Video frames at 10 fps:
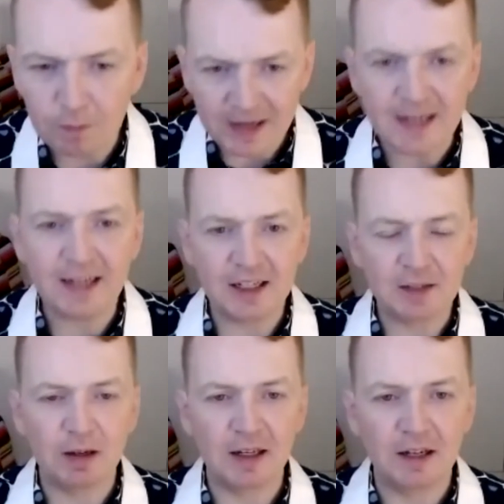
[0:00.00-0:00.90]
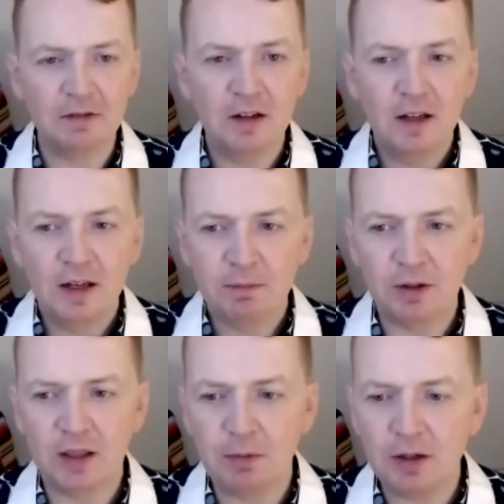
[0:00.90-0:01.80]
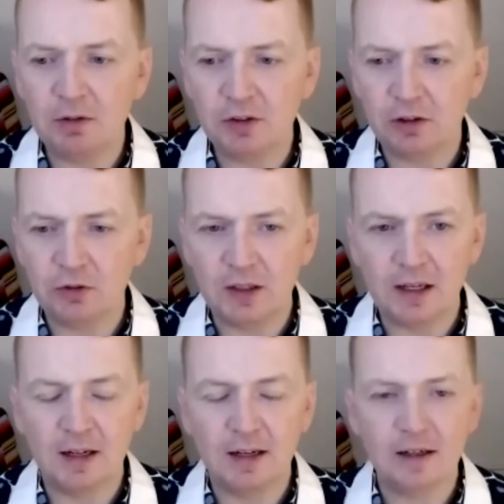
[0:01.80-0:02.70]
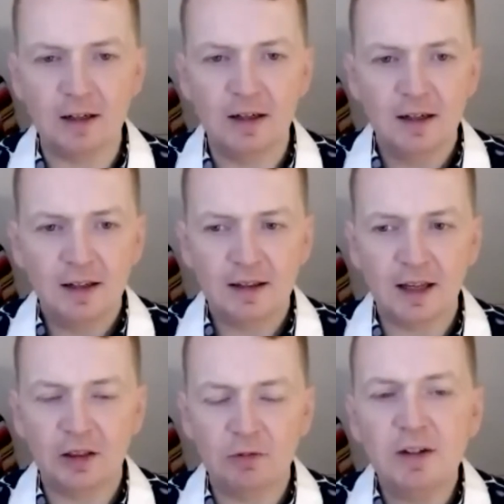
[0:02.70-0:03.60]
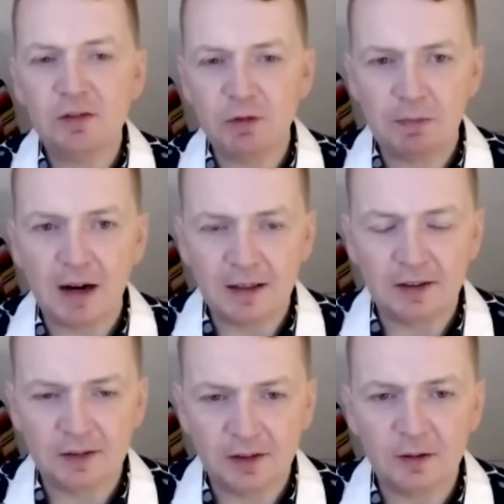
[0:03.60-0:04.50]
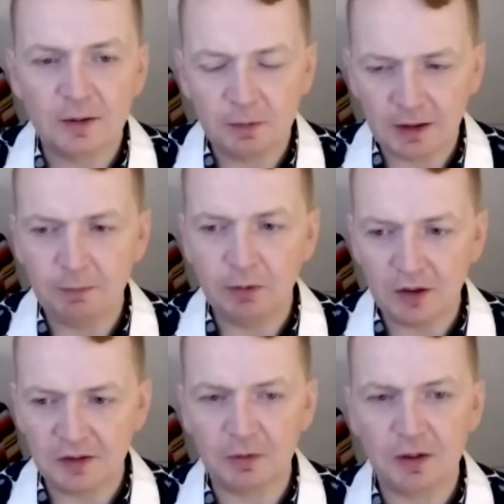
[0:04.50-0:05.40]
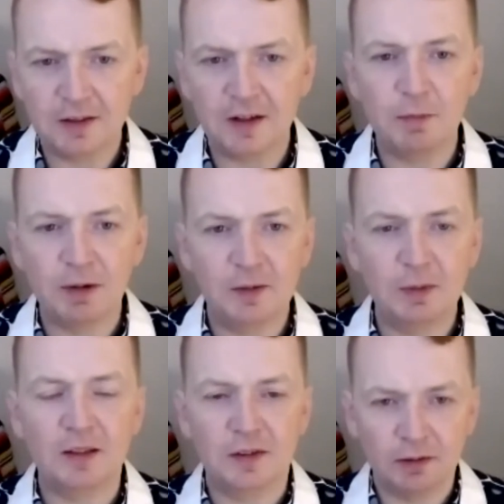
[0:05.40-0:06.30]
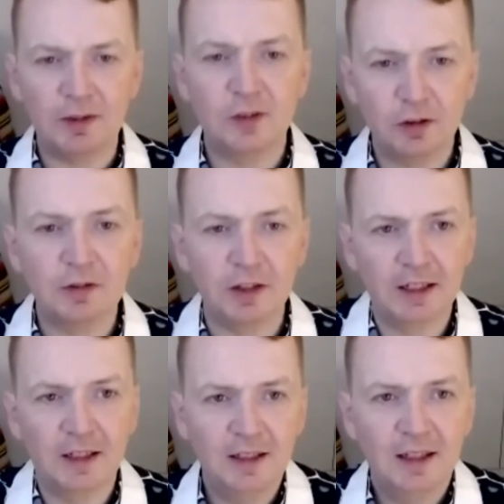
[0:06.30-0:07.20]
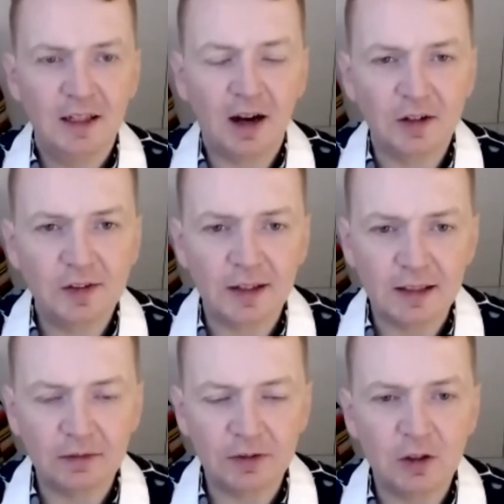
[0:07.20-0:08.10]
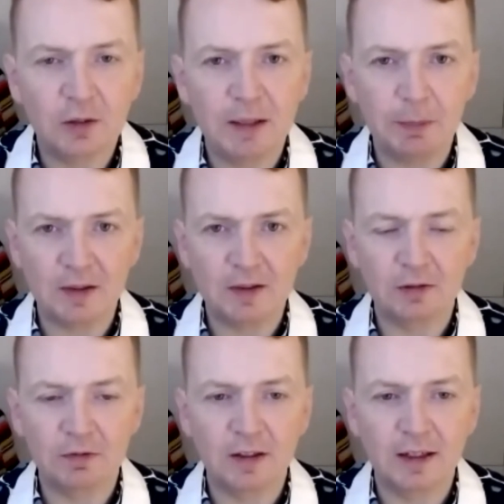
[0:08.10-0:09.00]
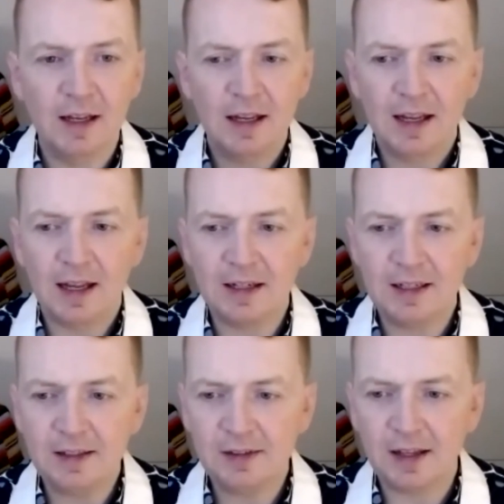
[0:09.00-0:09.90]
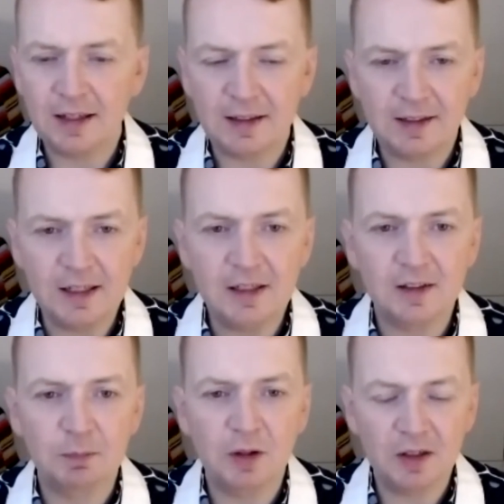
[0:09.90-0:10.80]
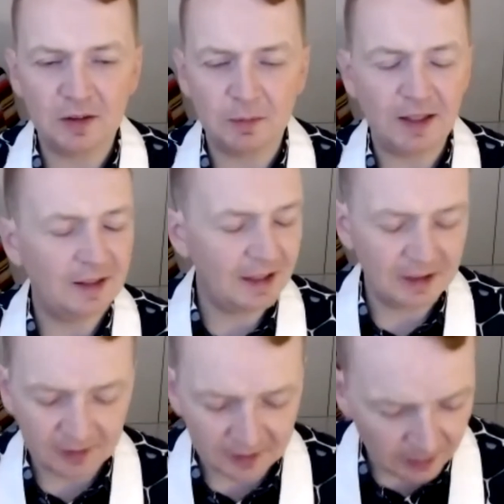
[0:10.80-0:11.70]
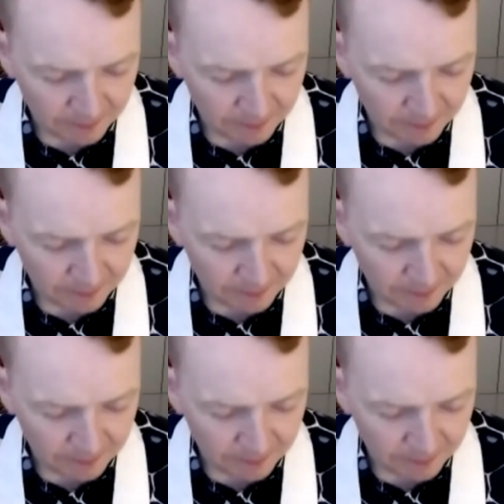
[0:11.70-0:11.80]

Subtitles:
meaning into my life. But the Buddha was always really clear that the reason we practice Buddhism or the Dharma is because there is suffering, ourselves and other people suffering. And he said he teaches Buddhism, he teaches